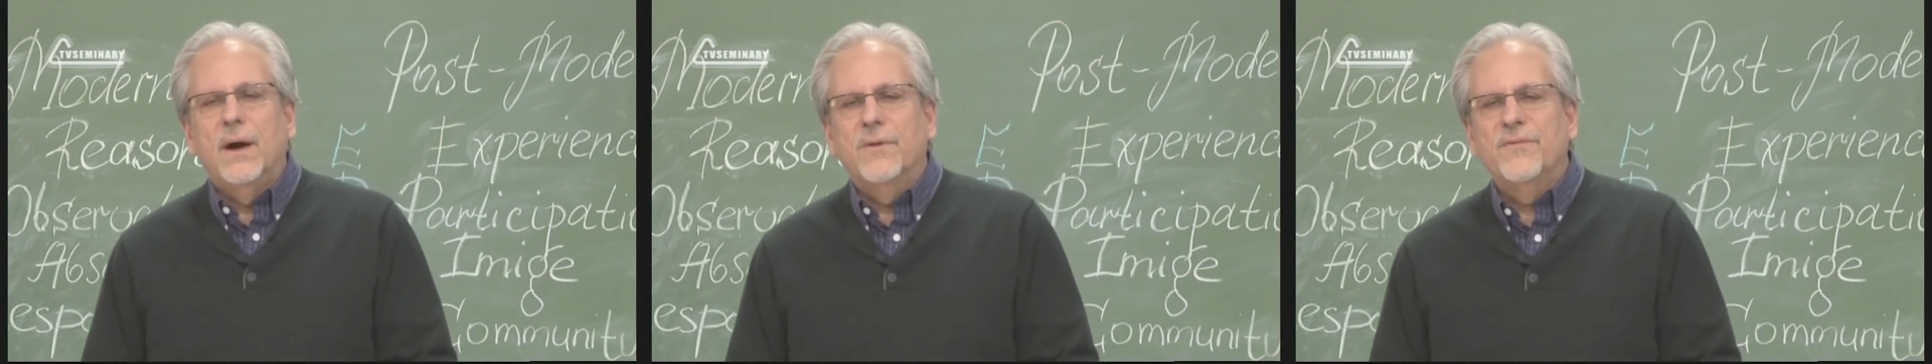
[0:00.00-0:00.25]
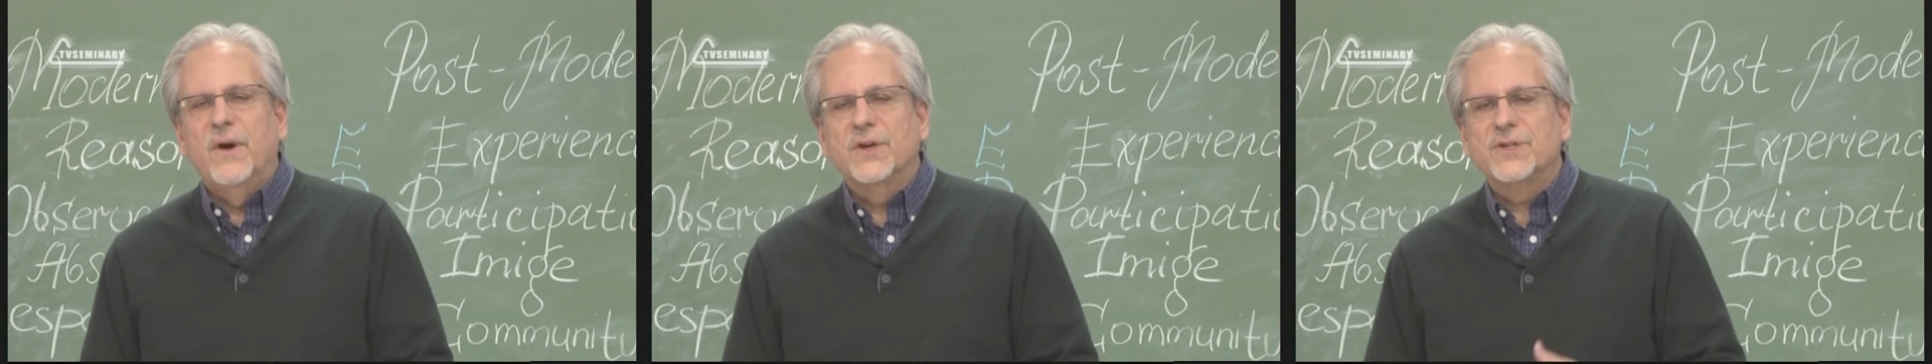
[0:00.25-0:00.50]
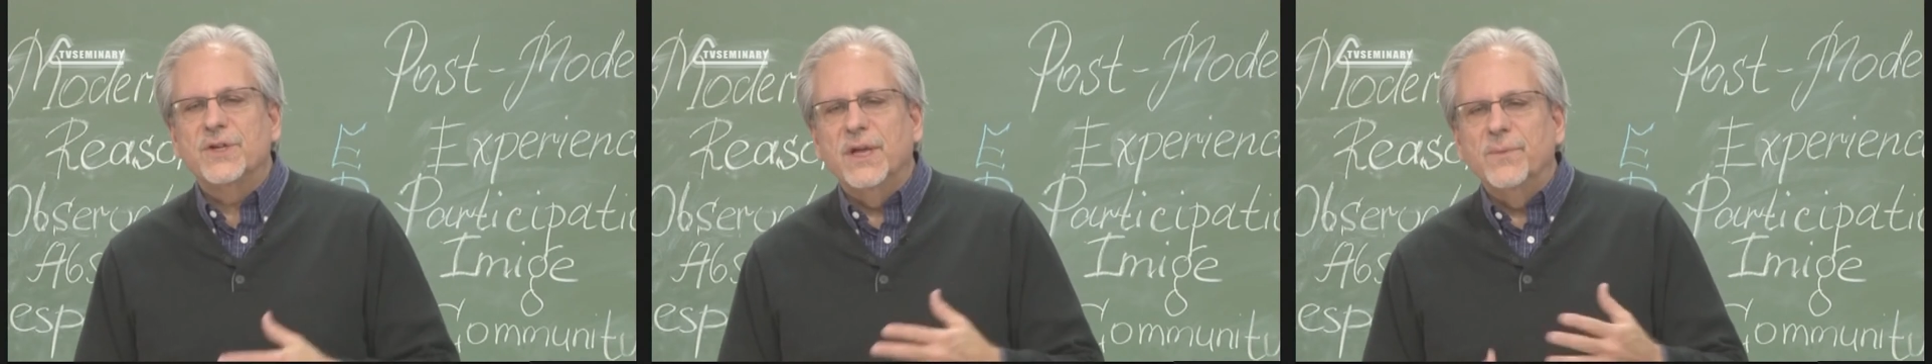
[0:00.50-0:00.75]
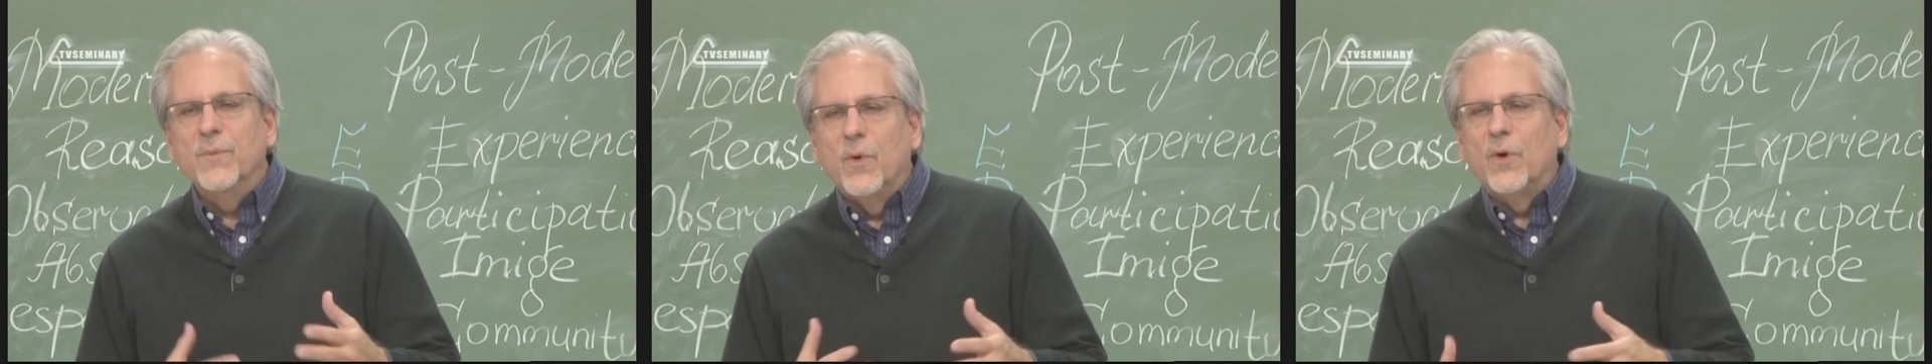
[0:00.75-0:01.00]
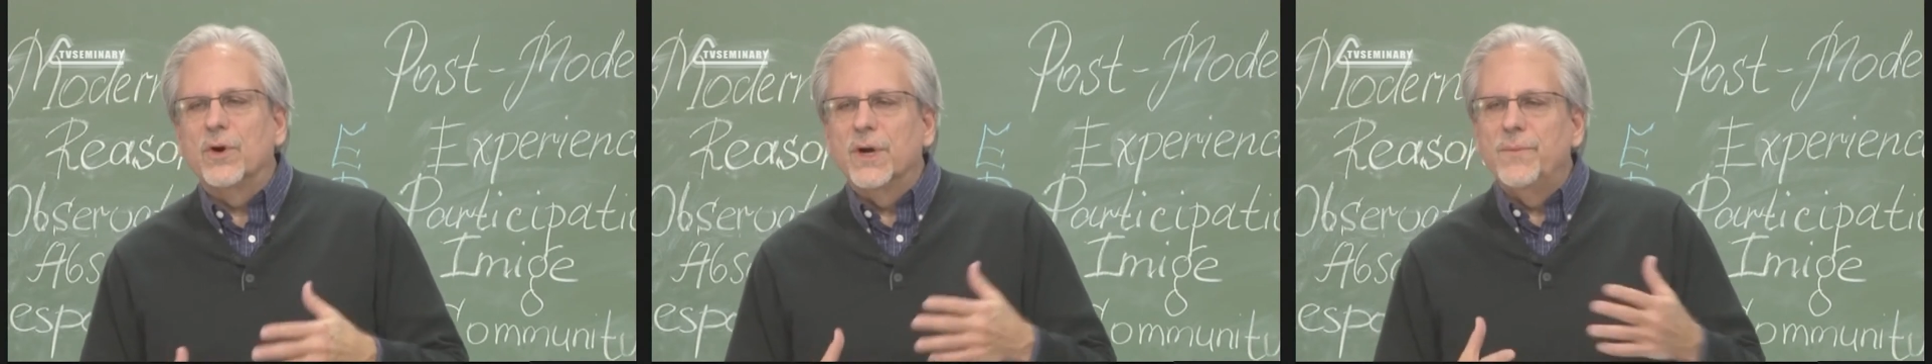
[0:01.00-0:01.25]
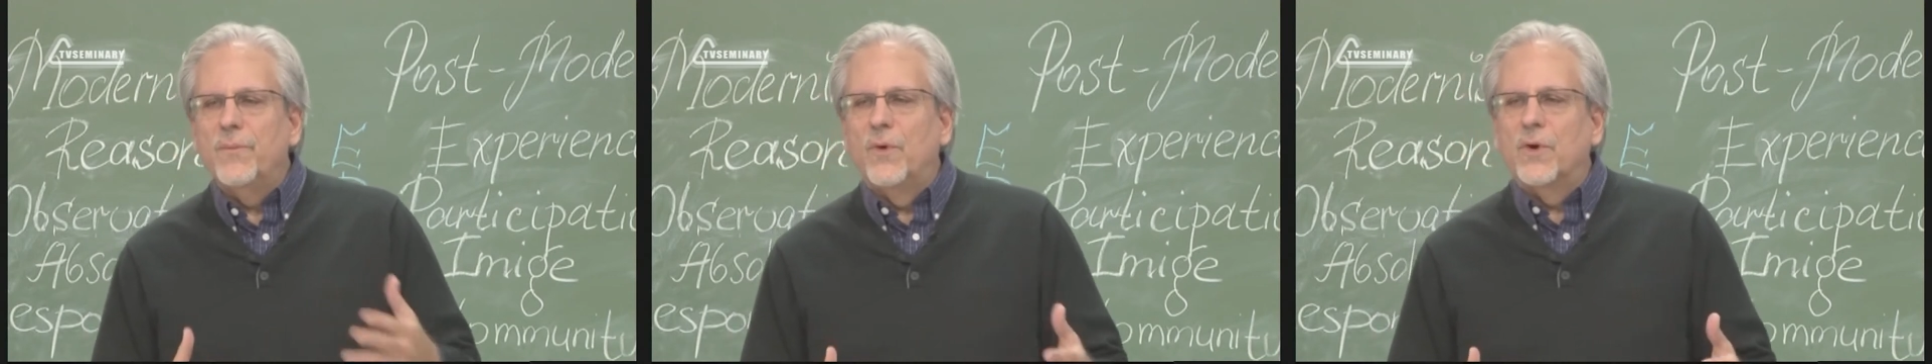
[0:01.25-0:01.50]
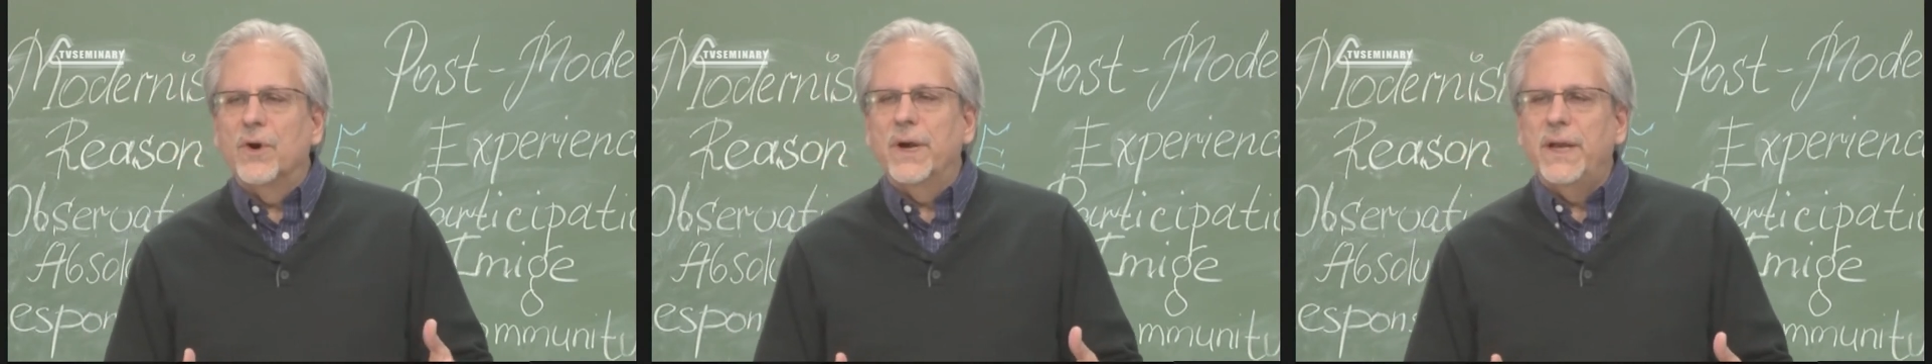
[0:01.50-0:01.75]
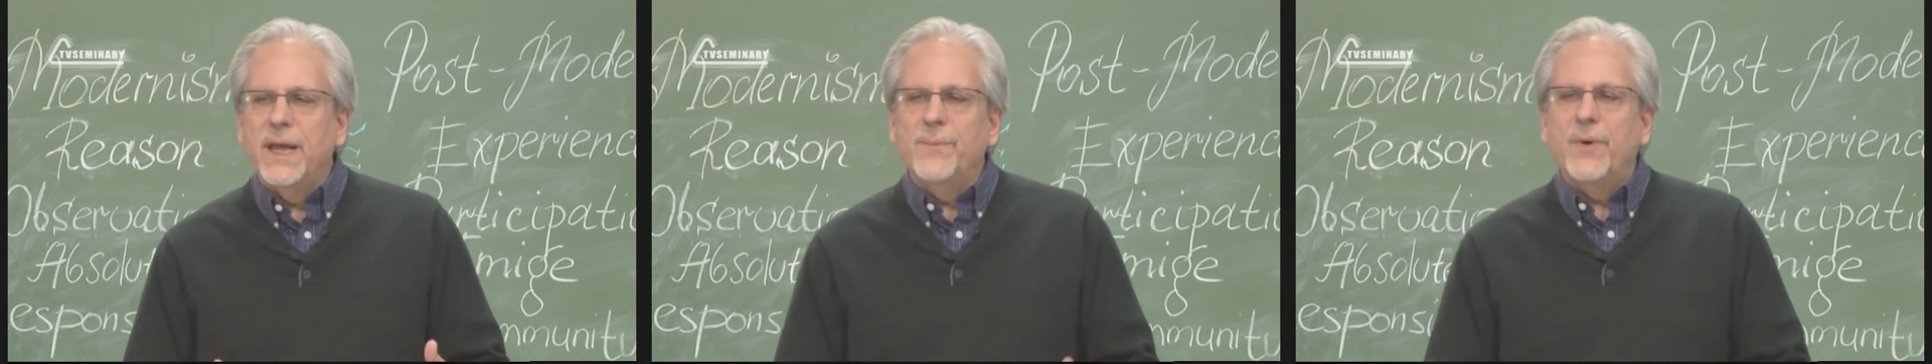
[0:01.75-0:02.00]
are functioning more and more in a